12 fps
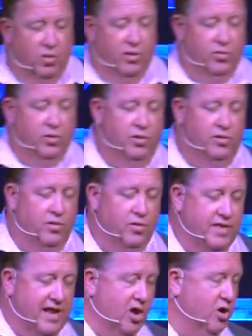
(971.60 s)
with Ruth, you're
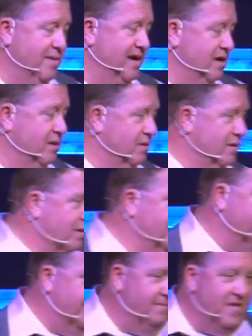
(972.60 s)
with Naomi, and you're with
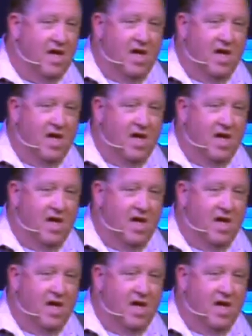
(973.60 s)
Orpah.